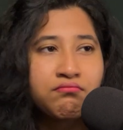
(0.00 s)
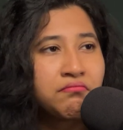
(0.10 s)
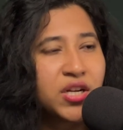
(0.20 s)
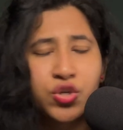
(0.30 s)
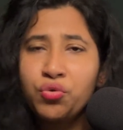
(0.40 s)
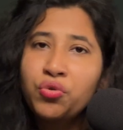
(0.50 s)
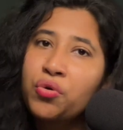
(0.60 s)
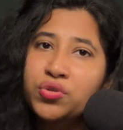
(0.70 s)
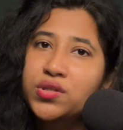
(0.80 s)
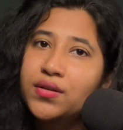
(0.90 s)
But who
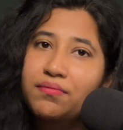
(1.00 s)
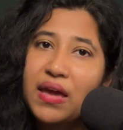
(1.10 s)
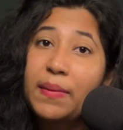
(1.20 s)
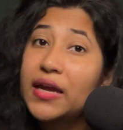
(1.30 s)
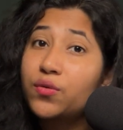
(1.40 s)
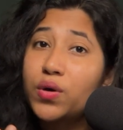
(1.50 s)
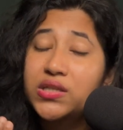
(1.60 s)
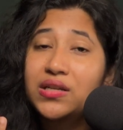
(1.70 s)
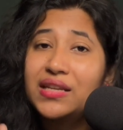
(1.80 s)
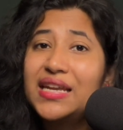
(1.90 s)
knows, maybe it
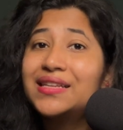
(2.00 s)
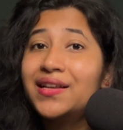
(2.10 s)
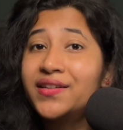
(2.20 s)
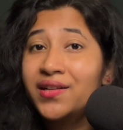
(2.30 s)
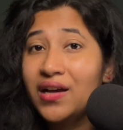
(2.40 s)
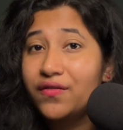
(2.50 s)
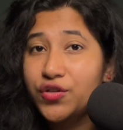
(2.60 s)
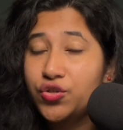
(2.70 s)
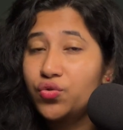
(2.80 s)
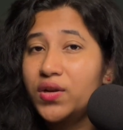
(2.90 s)
was a neat little cover
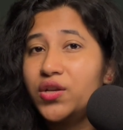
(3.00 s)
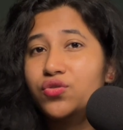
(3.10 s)
story